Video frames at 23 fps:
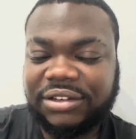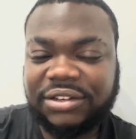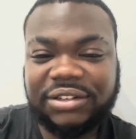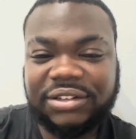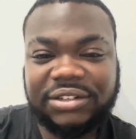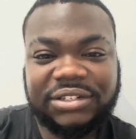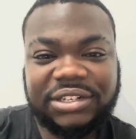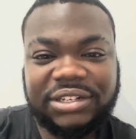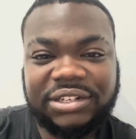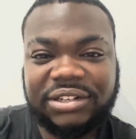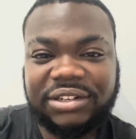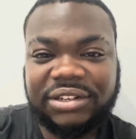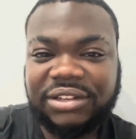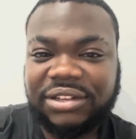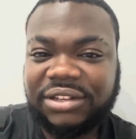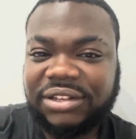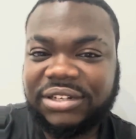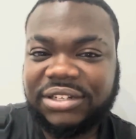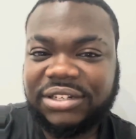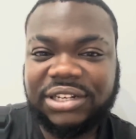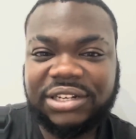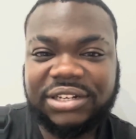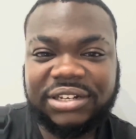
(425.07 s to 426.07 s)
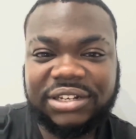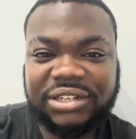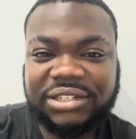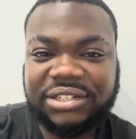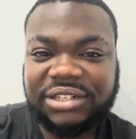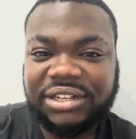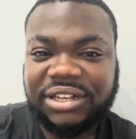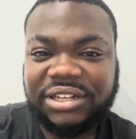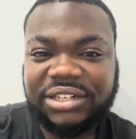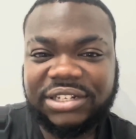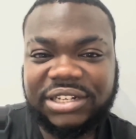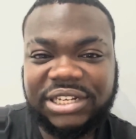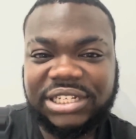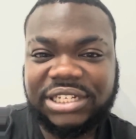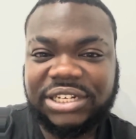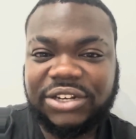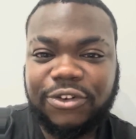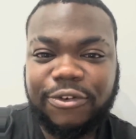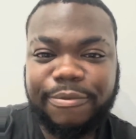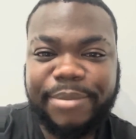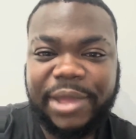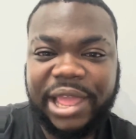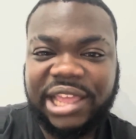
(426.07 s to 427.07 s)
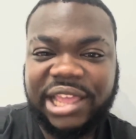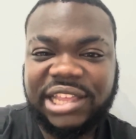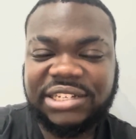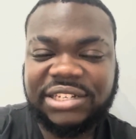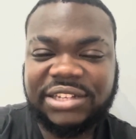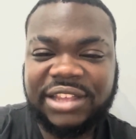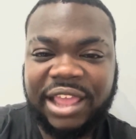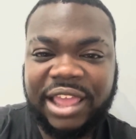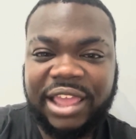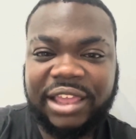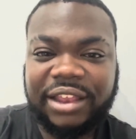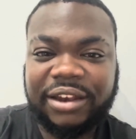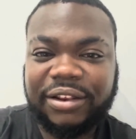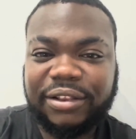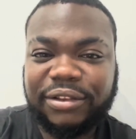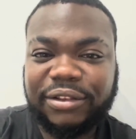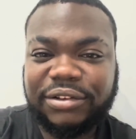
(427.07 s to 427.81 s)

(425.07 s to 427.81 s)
she's still by his side.